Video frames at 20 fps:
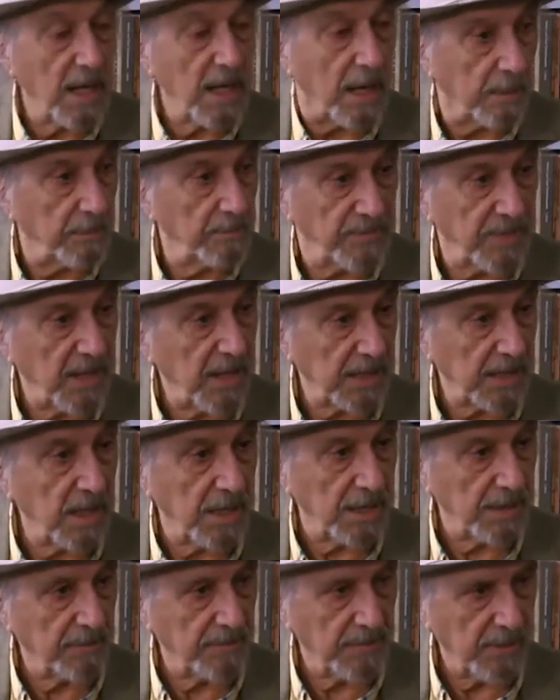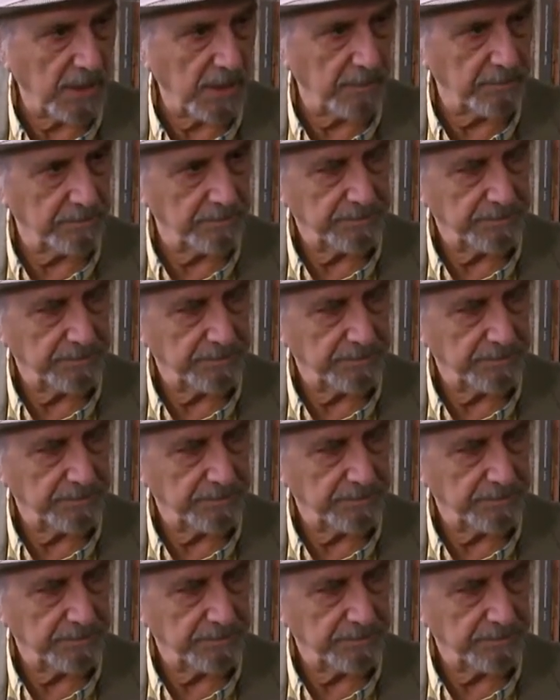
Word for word: yeah, that kind of thing.